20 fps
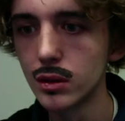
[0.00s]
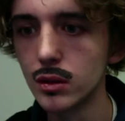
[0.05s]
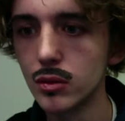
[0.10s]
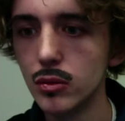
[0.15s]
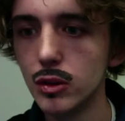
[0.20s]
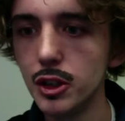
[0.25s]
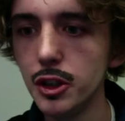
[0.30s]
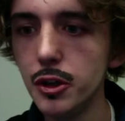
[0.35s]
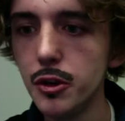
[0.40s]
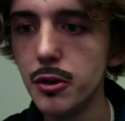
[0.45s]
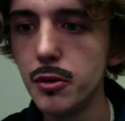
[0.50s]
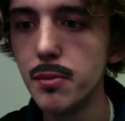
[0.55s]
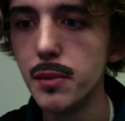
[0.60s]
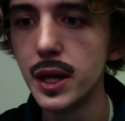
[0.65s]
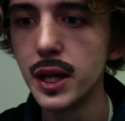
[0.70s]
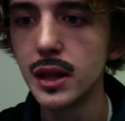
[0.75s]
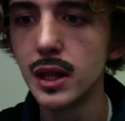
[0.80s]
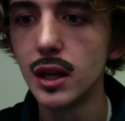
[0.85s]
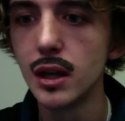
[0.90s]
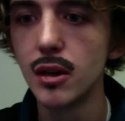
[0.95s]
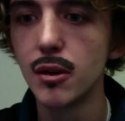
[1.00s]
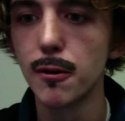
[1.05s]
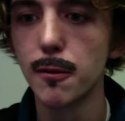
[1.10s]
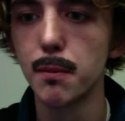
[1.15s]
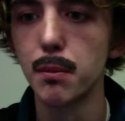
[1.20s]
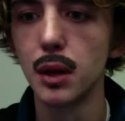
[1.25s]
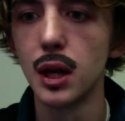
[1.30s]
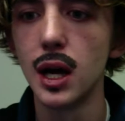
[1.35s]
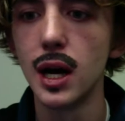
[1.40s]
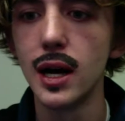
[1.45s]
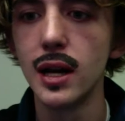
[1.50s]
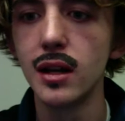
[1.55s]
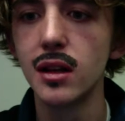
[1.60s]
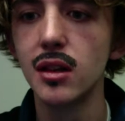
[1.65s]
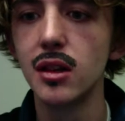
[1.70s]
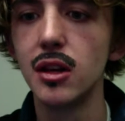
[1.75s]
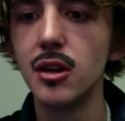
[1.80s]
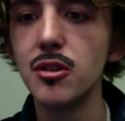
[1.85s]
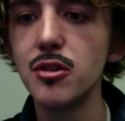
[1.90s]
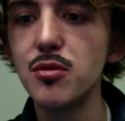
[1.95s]
Will you admit that you were blind,
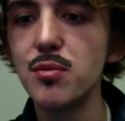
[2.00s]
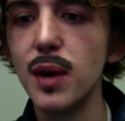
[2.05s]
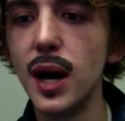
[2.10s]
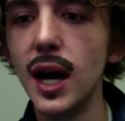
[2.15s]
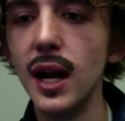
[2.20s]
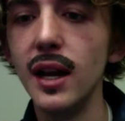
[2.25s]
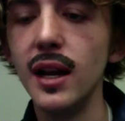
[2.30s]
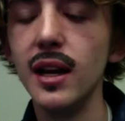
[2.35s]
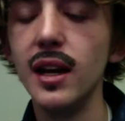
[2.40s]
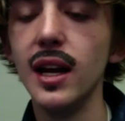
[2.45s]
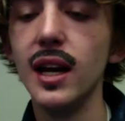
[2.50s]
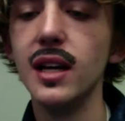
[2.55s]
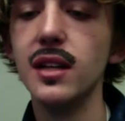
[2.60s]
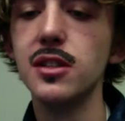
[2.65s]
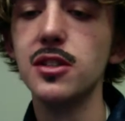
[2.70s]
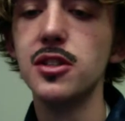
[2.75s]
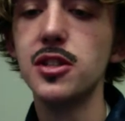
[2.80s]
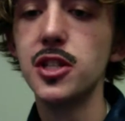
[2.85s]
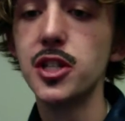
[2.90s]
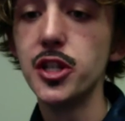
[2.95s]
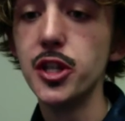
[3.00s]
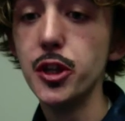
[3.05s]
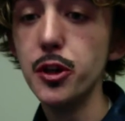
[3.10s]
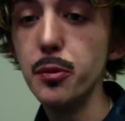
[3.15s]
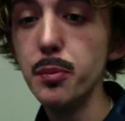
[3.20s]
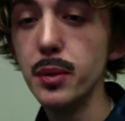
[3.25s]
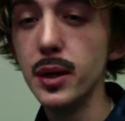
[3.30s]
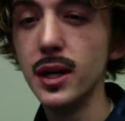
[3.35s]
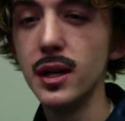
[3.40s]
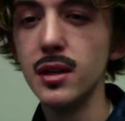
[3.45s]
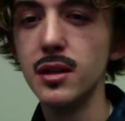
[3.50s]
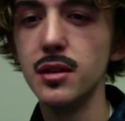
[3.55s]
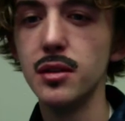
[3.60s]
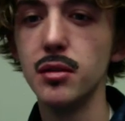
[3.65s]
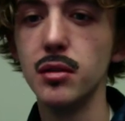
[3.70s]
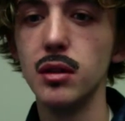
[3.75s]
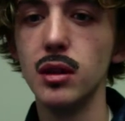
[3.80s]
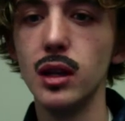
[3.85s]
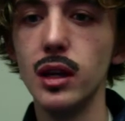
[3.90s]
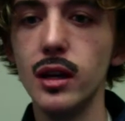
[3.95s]
closed-minded, and stupid to
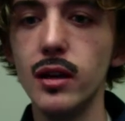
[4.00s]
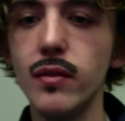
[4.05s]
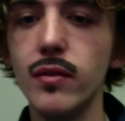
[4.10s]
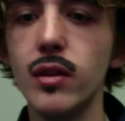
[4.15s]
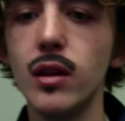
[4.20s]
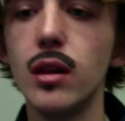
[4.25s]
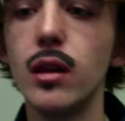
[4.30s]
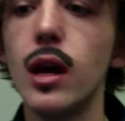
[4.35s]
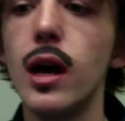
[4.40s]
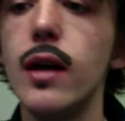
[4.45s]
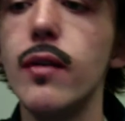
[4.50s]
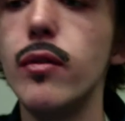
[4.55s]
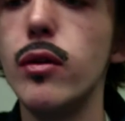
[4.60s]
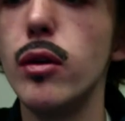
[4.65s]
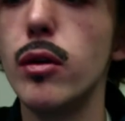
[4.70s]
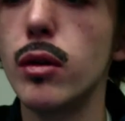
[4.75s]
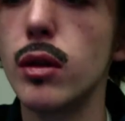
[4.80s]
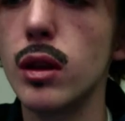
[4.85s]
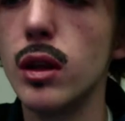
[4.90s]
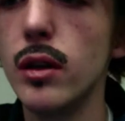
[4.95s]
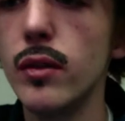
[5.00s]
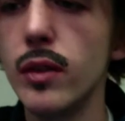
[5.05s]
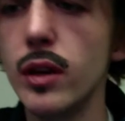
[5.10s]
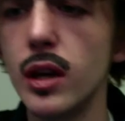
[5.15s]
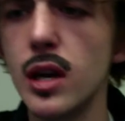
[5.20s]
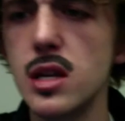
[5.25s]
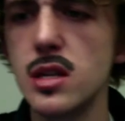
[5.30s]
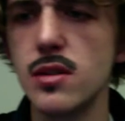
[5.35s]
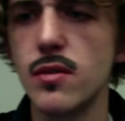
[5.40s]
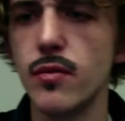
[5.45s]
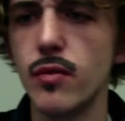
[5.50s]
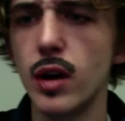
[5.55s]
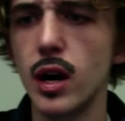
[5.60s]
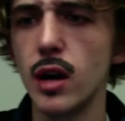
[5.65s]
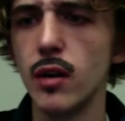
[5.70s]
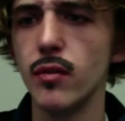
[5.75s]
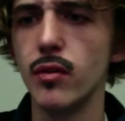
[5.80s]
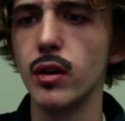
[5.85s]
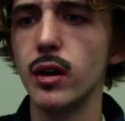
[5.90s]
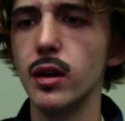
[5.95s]
live the life you were living as a
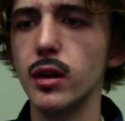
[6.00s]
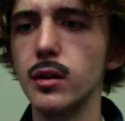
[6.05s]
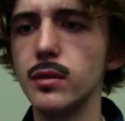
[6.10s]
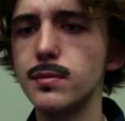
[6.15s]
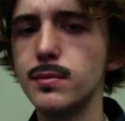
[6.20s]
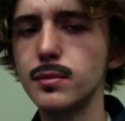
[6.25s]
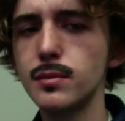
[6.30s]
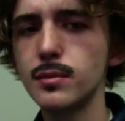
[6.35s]
firefighter?